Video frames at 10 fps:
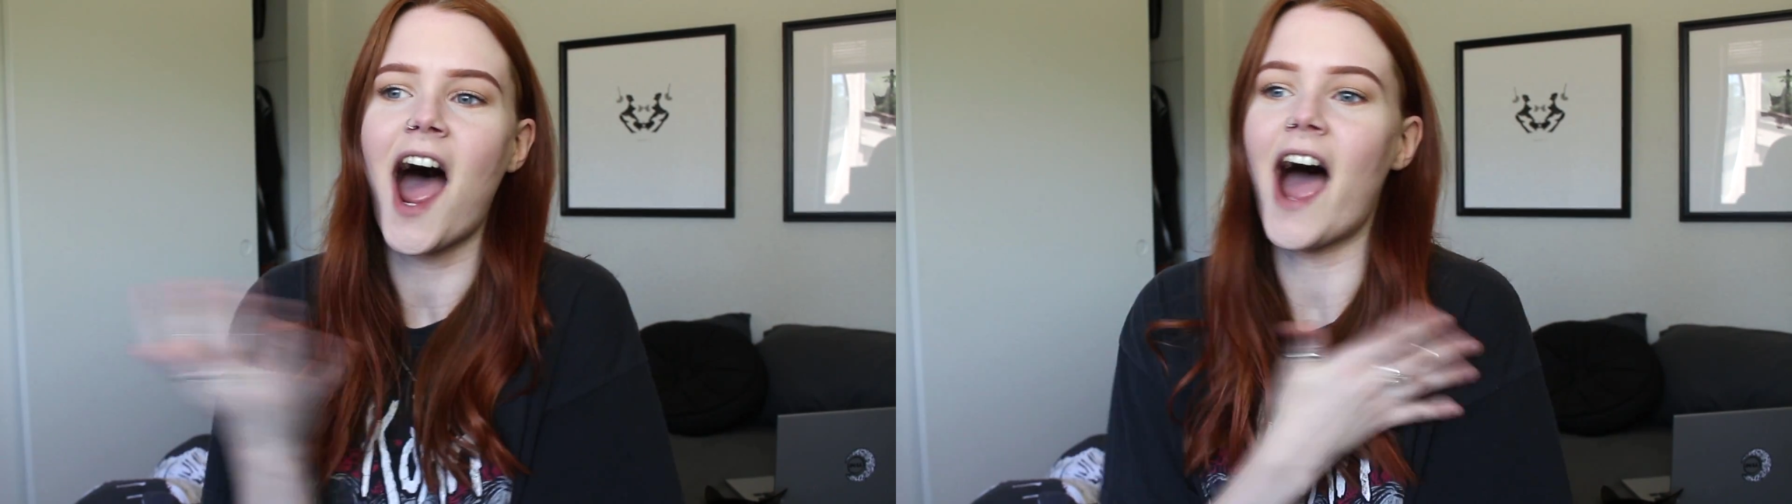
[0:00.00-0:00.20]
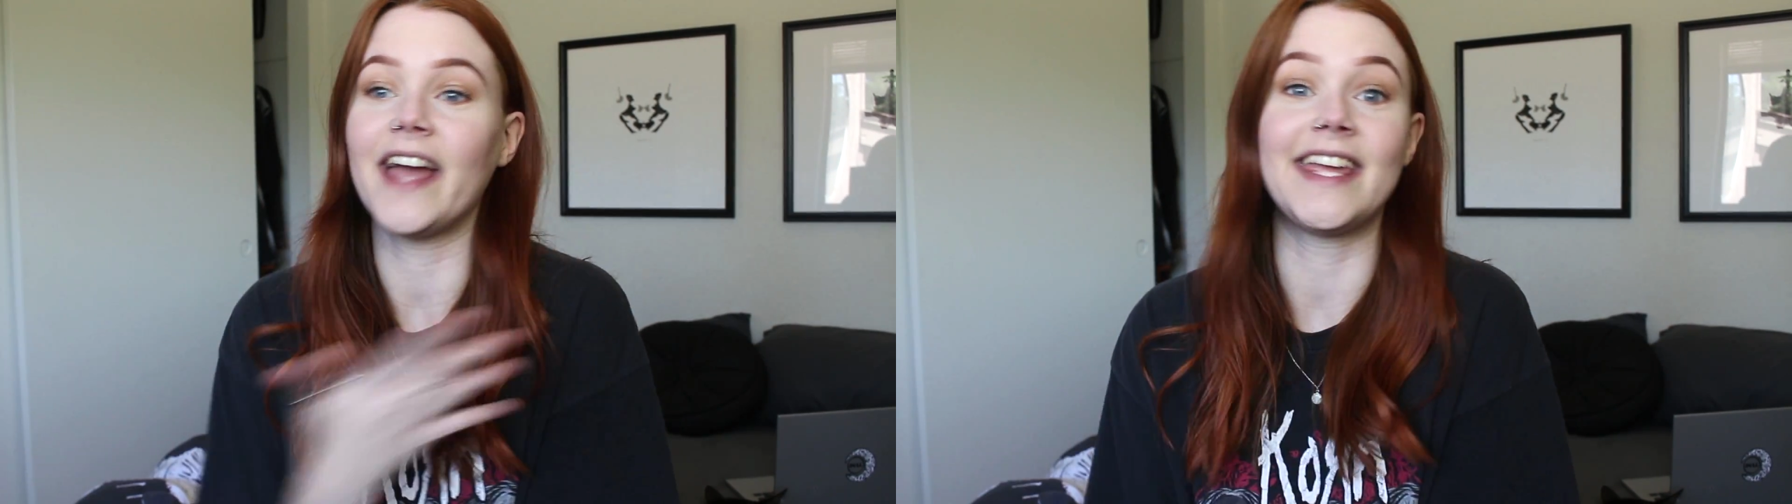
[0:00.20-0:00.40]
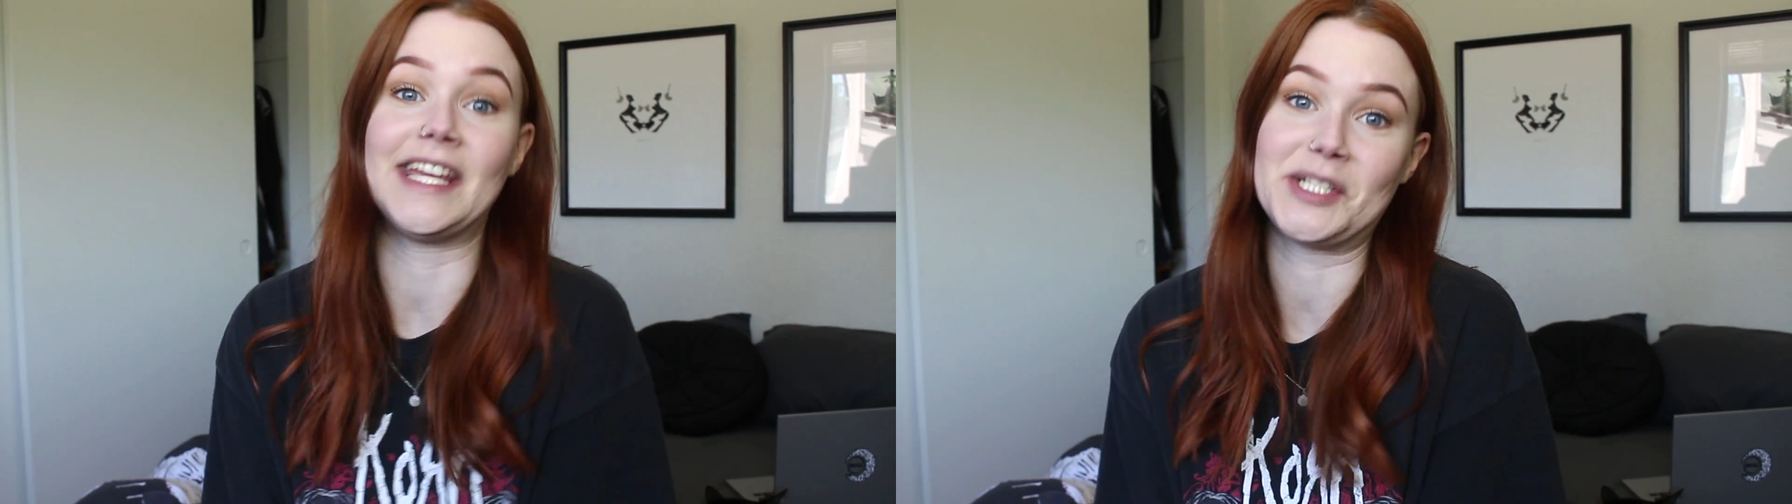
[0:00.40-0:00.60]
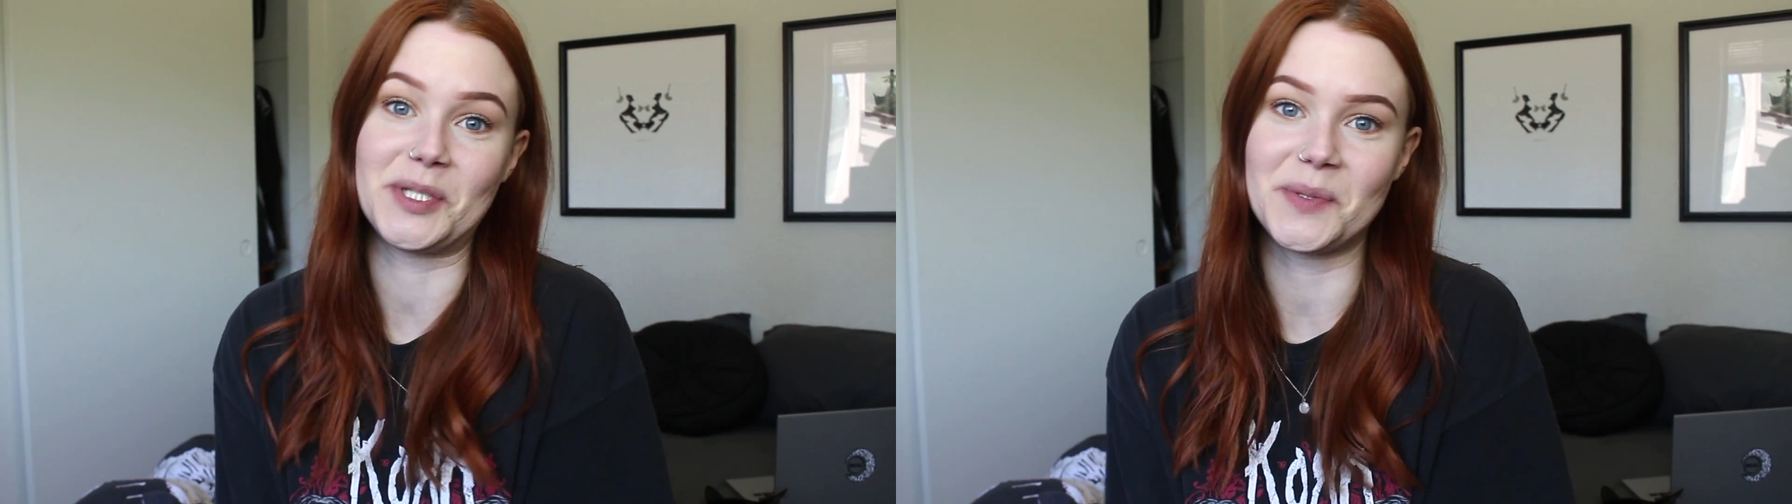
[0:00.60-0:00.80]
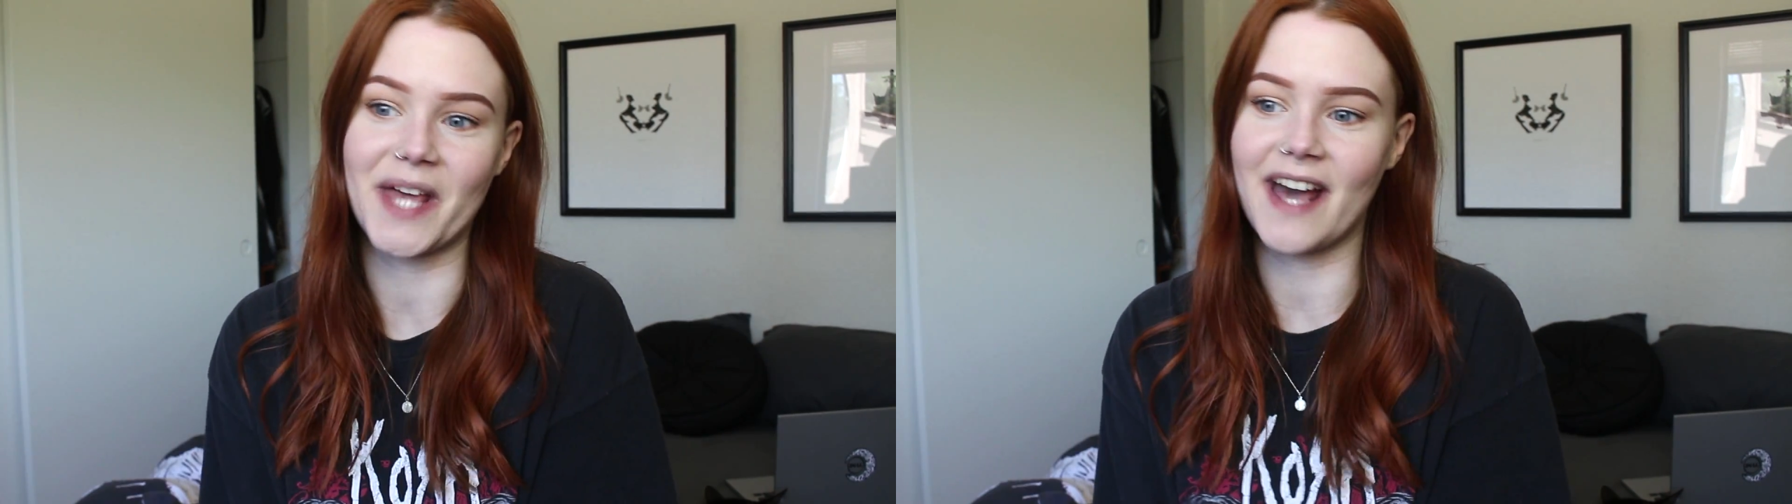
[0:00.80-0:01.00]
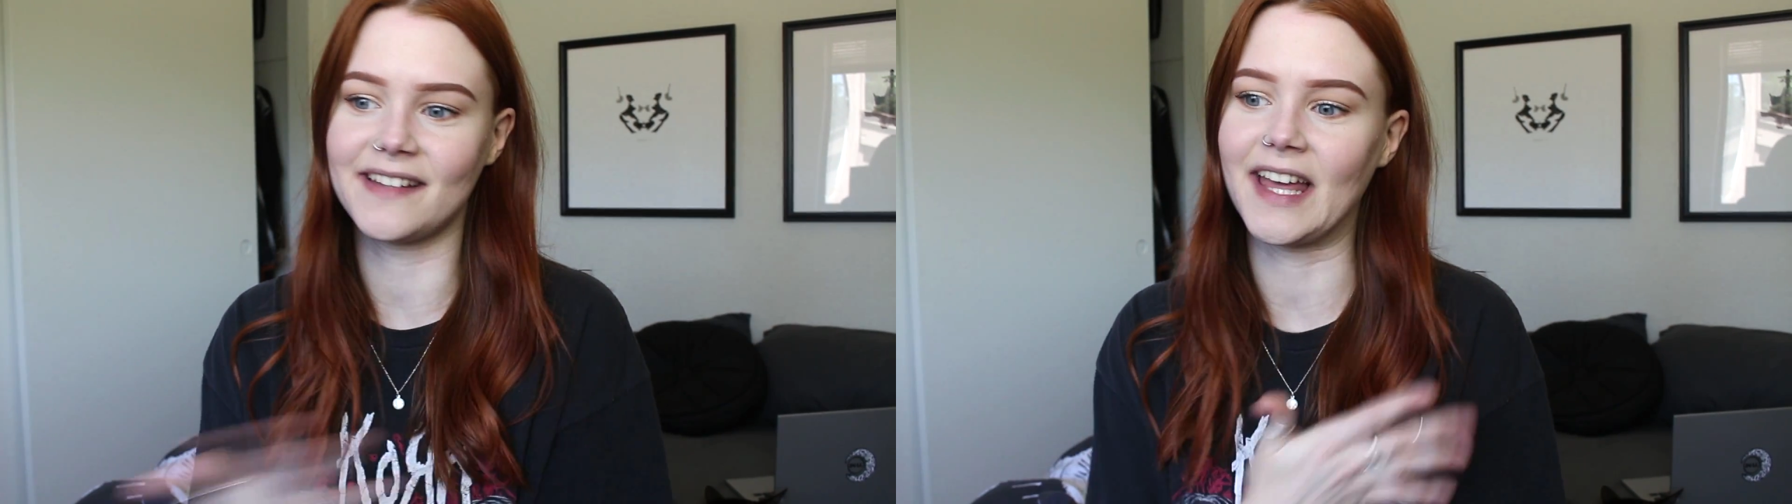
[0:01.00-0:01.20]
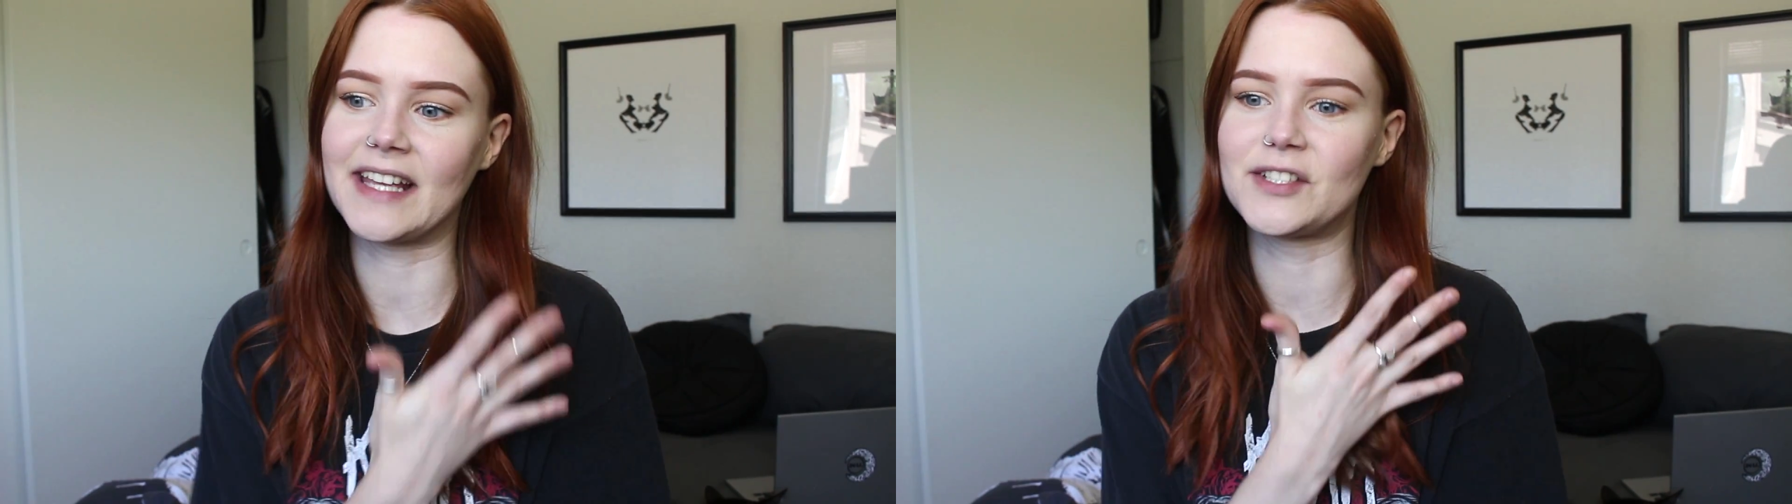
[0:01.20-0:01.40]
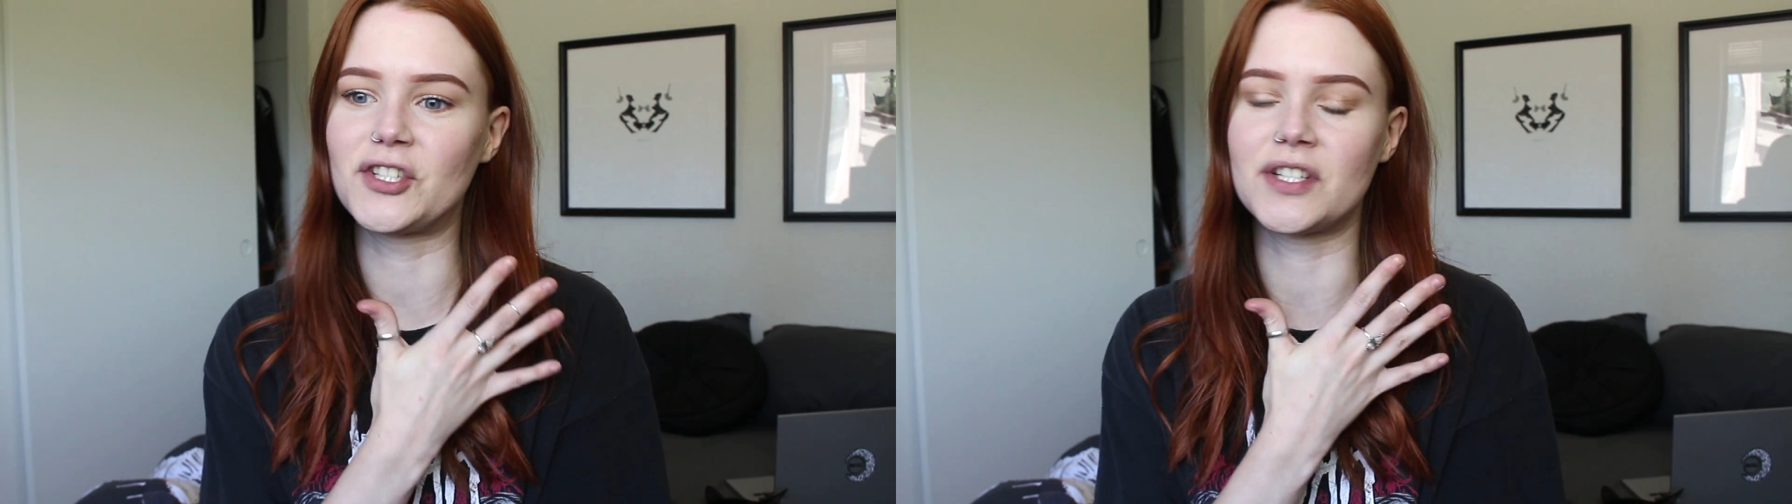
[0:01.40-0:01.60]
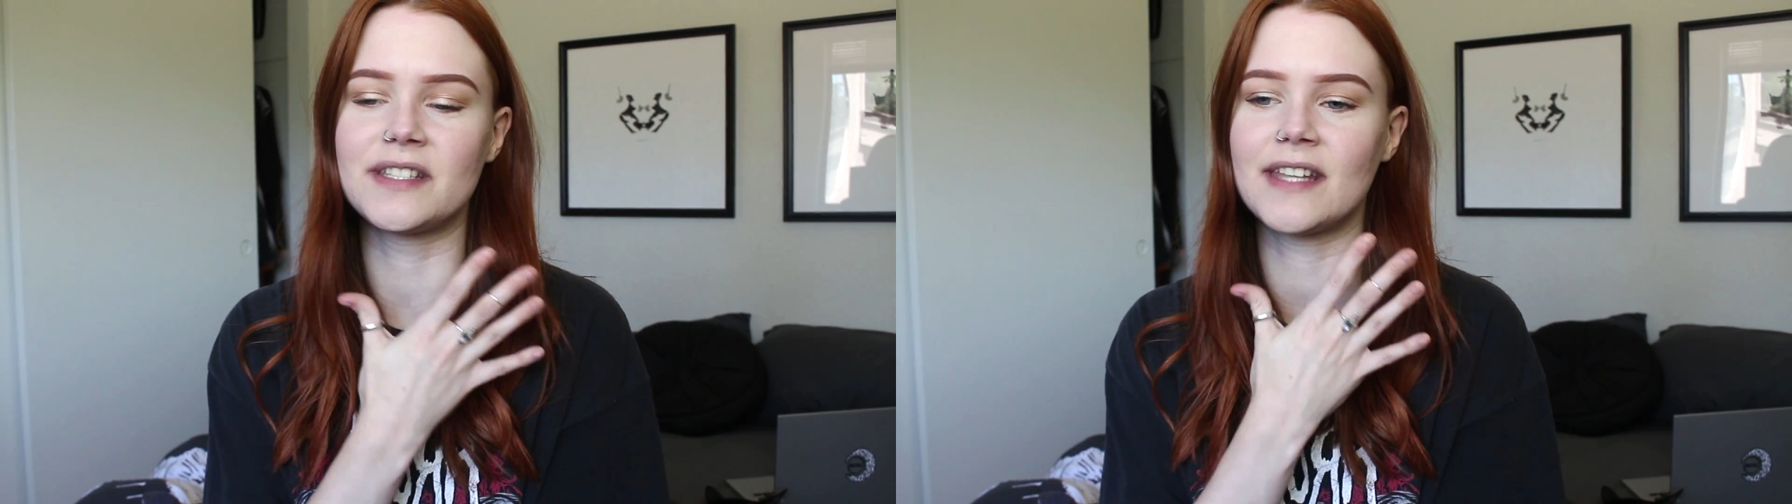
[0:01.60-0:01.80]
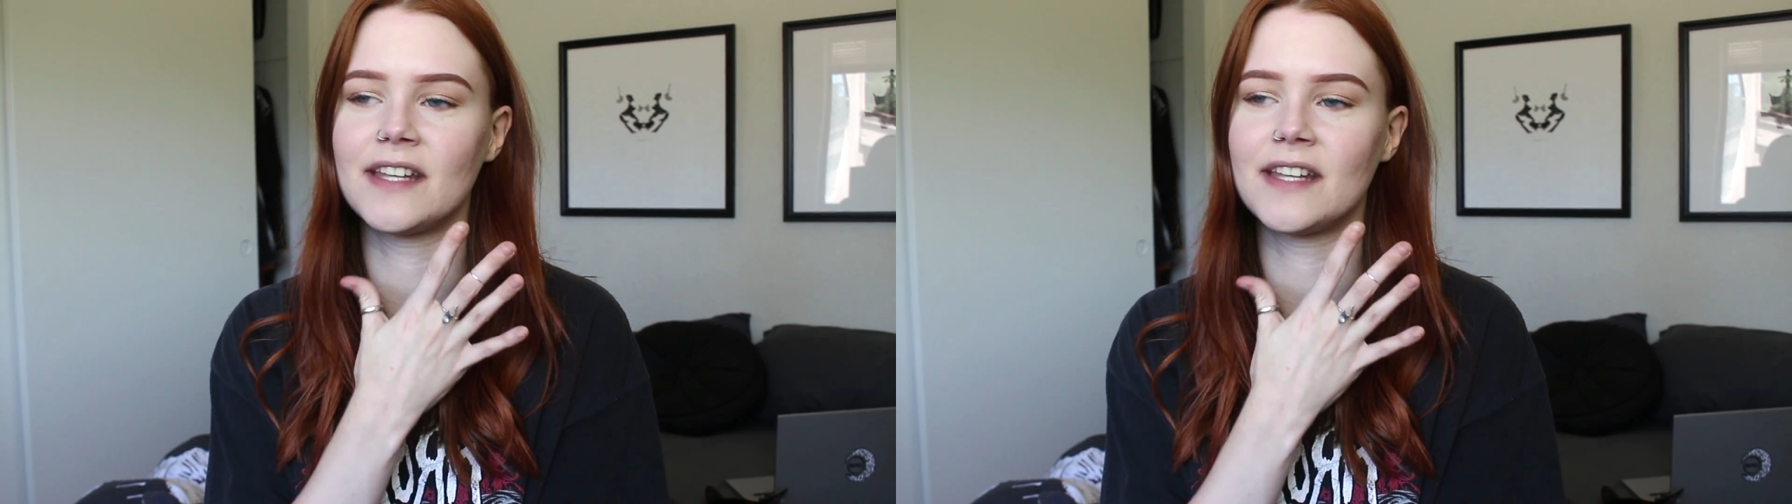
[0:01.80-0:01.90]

I can't do that. Like, it's just,